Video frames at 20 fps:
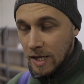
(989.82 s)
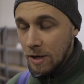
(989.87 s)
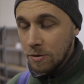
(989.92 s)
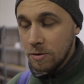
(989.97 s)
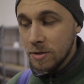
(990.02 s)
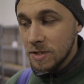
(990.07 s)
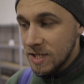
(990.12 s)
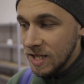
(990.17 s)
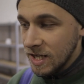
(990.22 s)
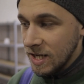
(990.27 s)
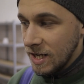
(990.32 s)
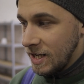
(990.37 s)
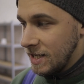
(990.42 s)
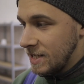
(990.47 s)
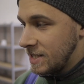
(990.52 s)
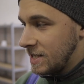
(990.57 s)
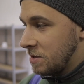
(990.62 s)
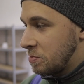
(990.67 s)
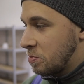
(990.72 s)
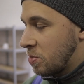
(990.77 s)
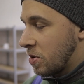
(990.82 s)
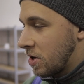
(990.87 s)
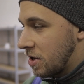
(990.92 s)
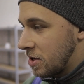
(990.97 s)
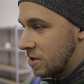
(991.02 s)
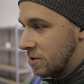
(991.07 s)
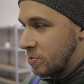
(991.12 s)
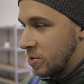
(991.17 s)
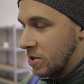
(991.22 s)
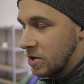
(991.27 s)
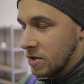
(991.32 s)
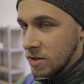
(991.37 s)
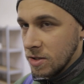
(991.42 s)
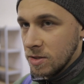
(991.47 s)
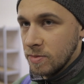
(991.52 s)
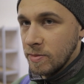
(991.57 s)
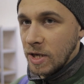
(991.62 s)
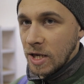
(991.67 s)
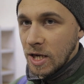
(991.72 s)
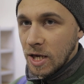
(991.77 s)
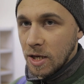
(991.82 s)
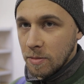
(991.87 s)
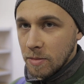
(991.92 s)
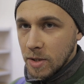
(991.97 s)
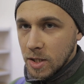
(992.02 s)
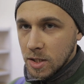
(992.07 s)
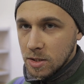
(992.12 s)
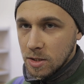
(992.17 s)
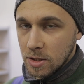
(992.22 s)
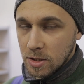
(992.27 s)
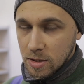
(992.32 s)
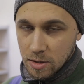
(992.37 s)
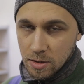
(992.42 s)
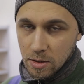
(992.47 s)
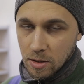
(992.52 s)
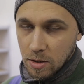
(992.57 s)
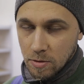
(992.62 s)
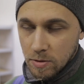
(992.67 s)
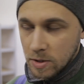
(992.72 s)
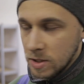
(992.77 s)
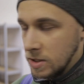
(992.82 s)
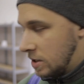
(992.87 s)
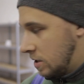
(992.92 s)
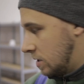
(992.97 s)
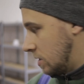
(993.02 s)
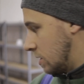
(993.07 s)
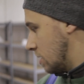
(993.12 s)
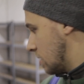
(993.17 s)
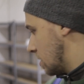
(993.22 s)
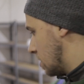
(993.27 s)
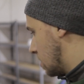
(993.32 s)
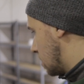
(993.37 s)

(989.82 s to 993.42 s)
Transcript: That was the easy part, because making mess is always easy.